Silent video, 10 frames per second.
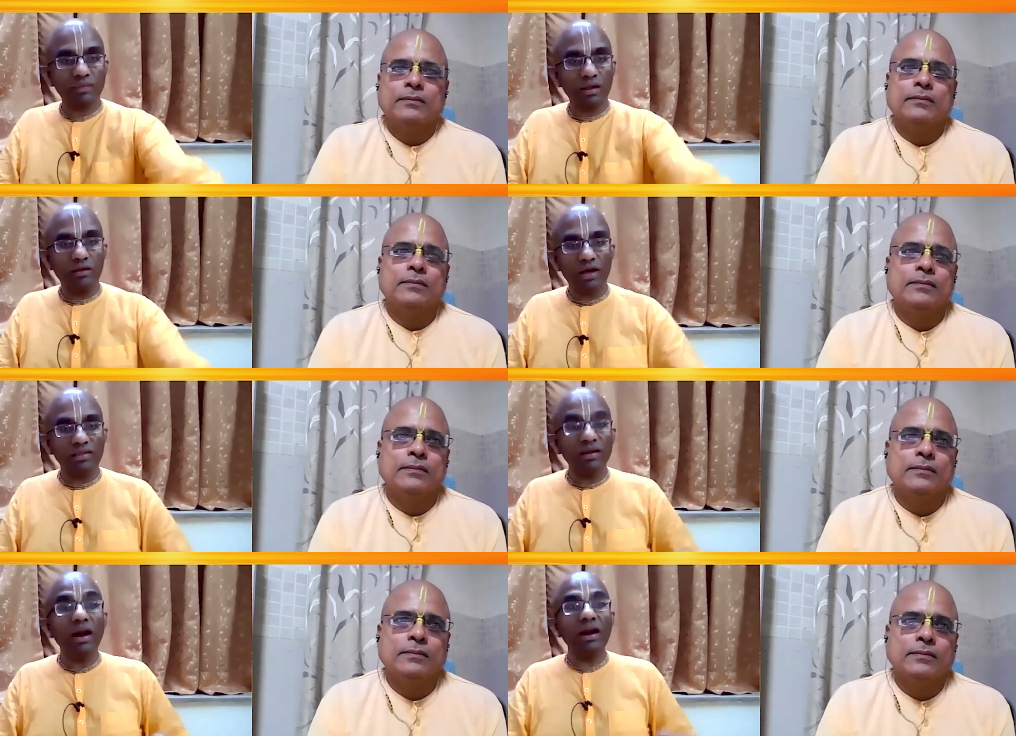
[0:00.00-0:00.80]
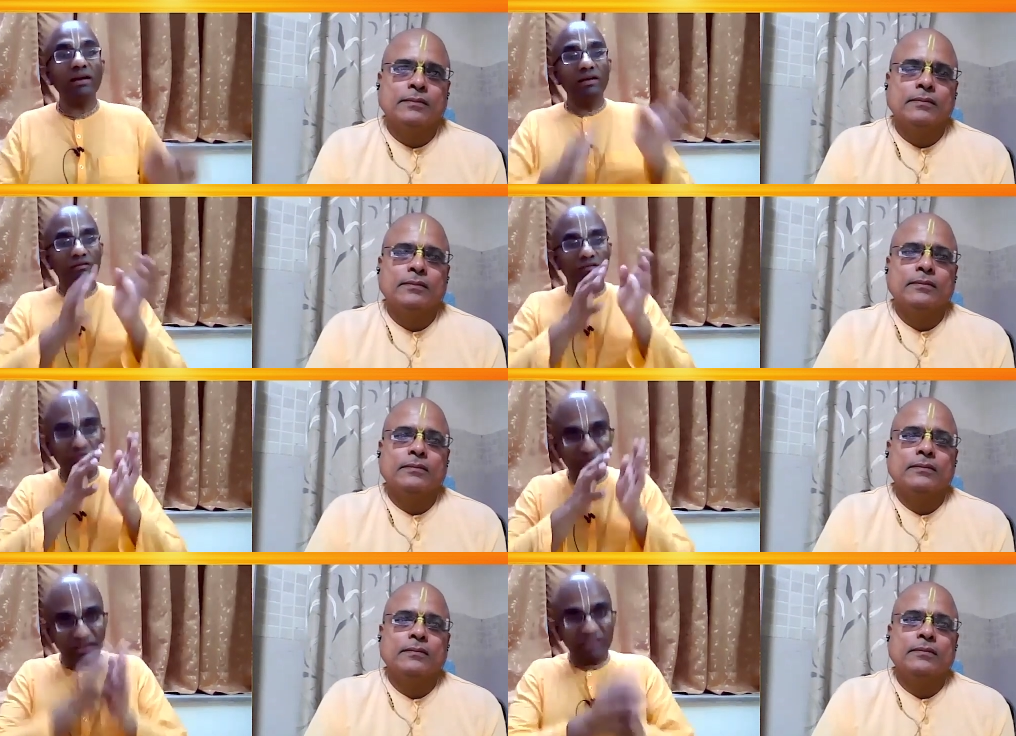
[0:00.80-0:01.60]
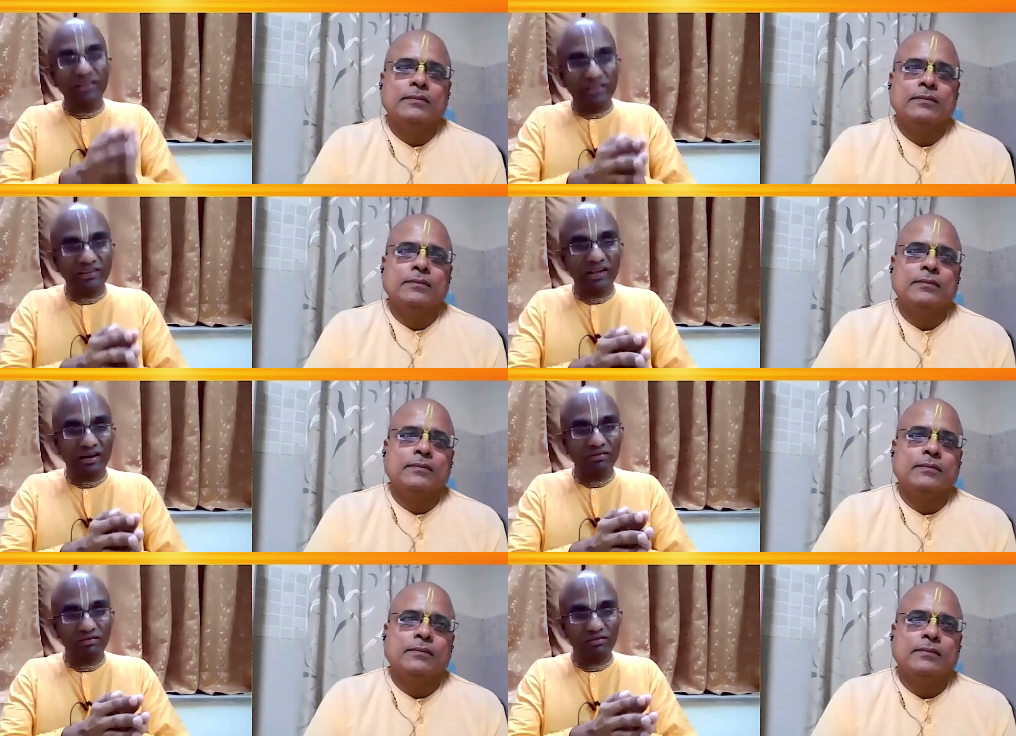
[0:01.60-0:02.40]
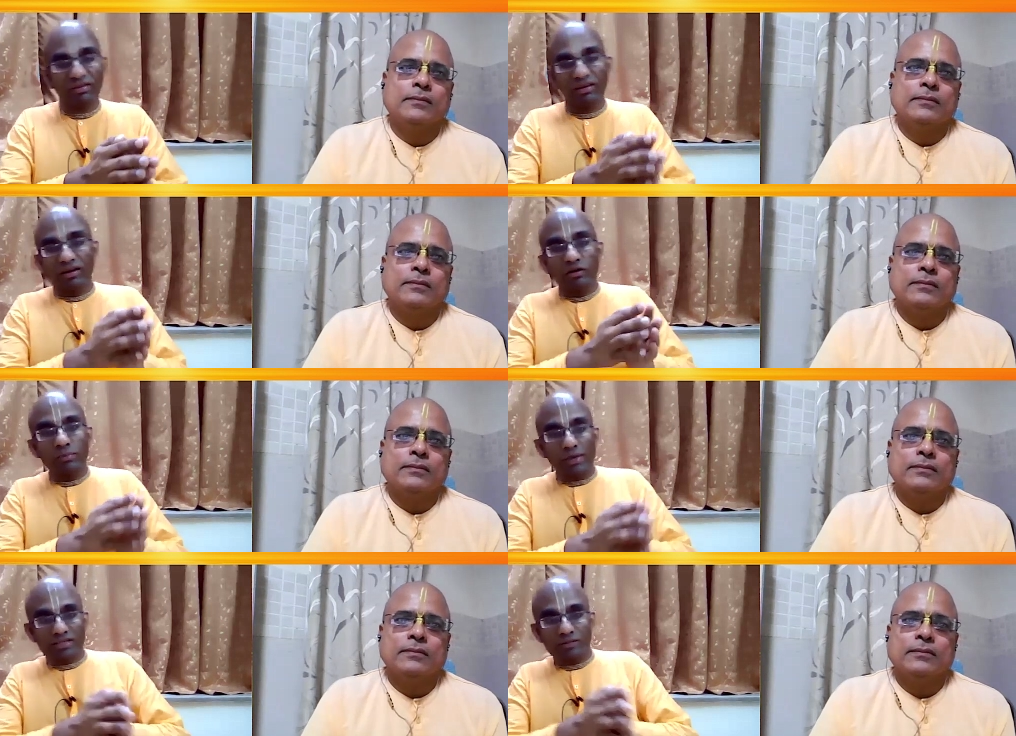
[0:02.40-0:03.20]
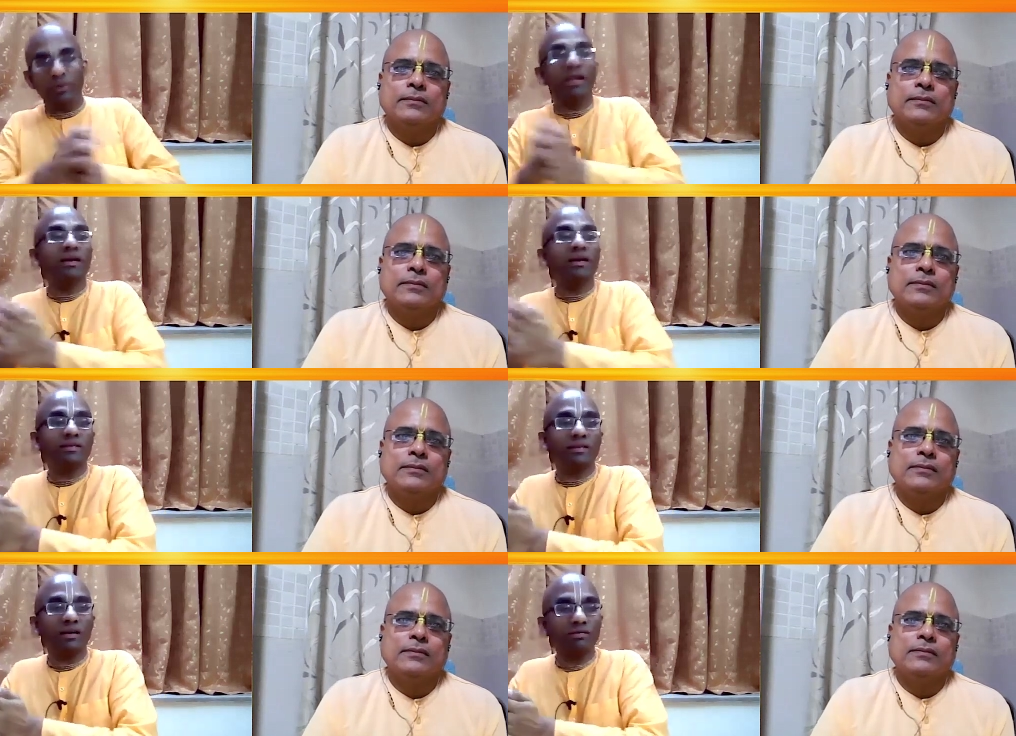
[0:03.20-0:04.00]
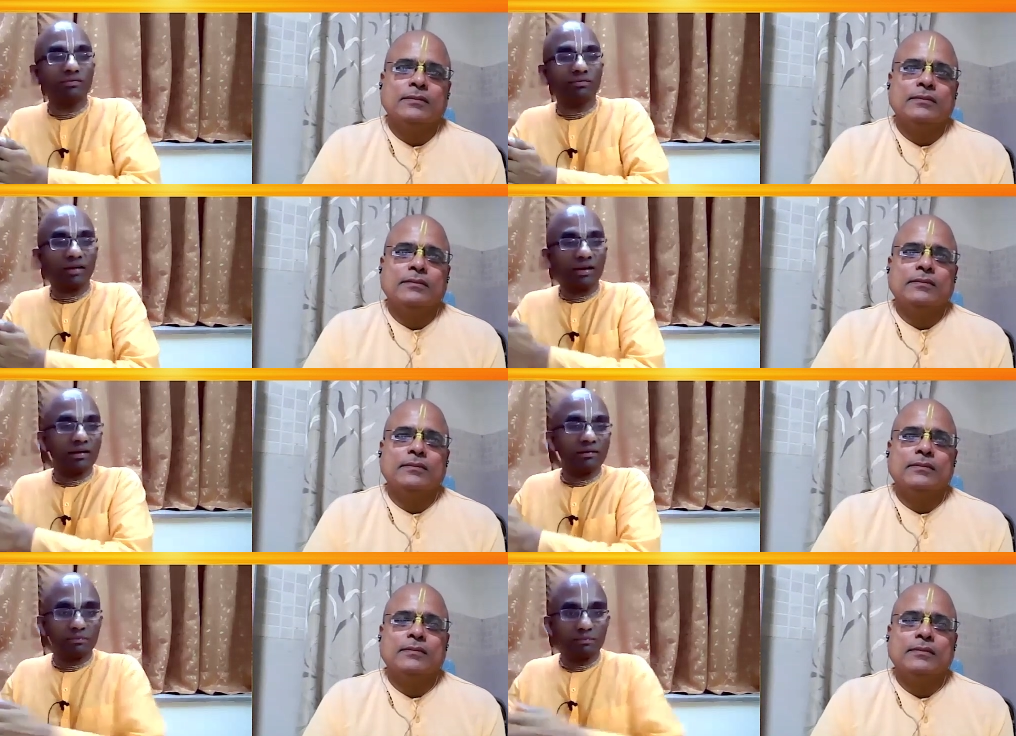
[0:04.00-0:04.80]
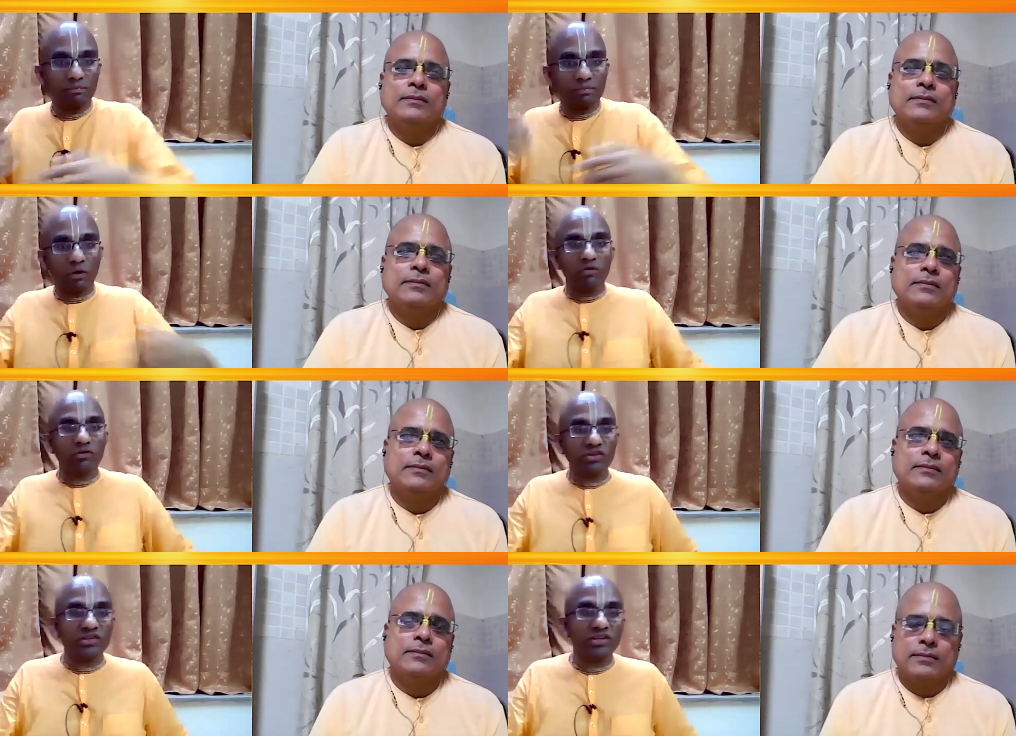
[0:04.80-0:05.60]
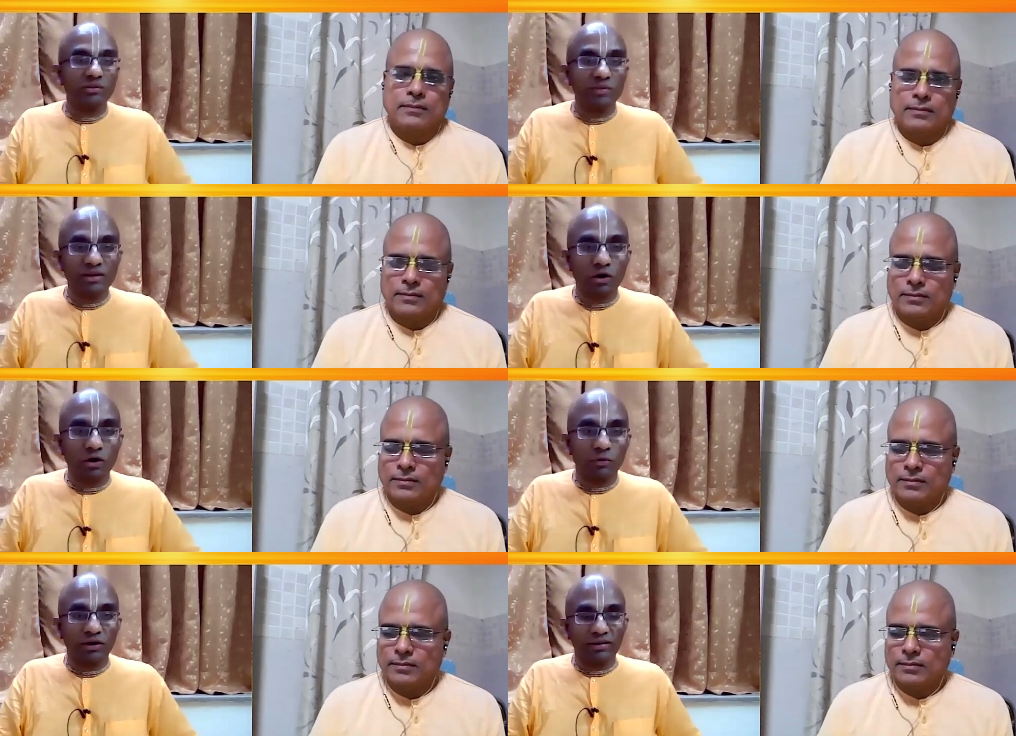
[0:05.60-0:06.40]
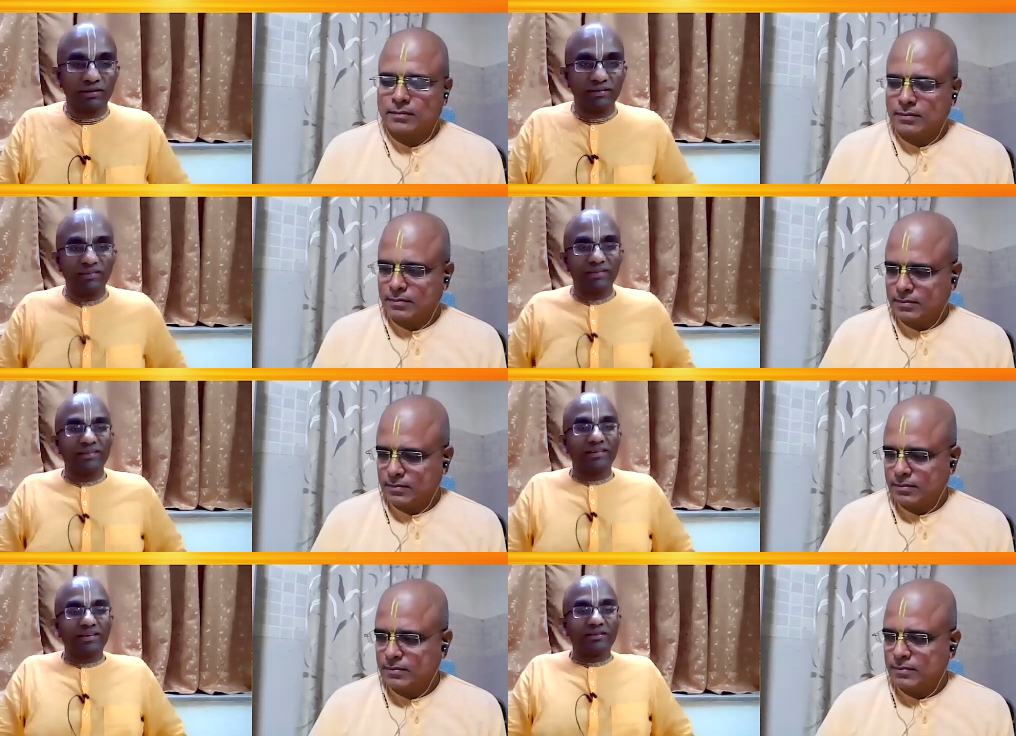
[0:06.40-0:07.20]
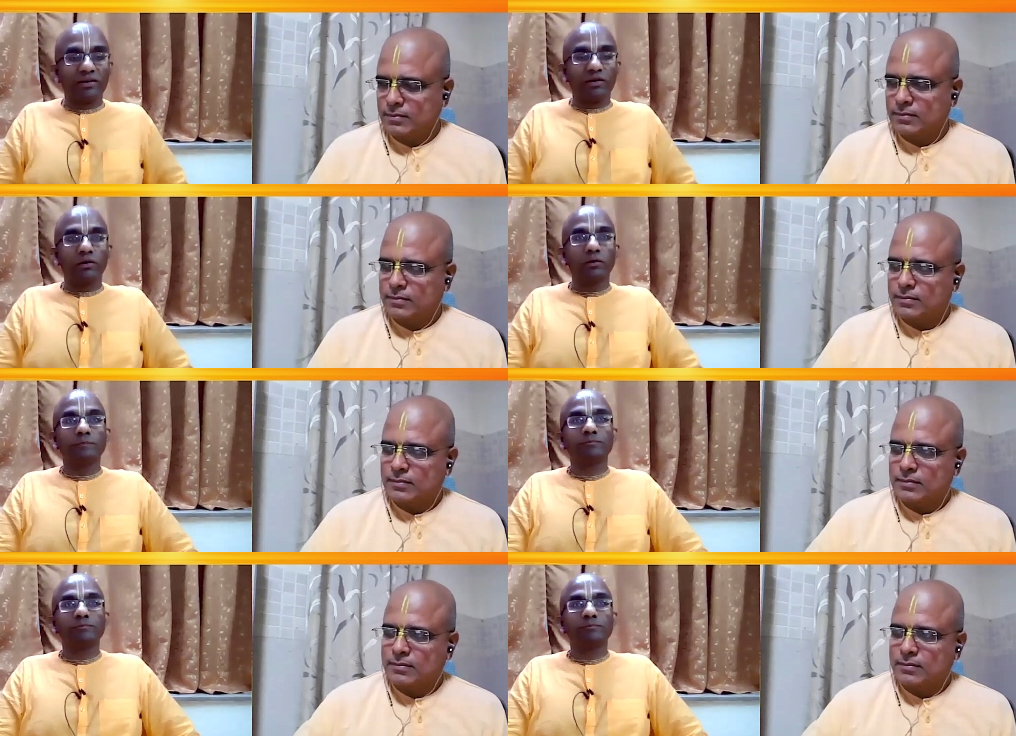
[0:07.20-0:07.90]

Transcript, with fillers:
Speaker 1: on the other hand physics itself to explain itself if uh, consciousness is be incorporated so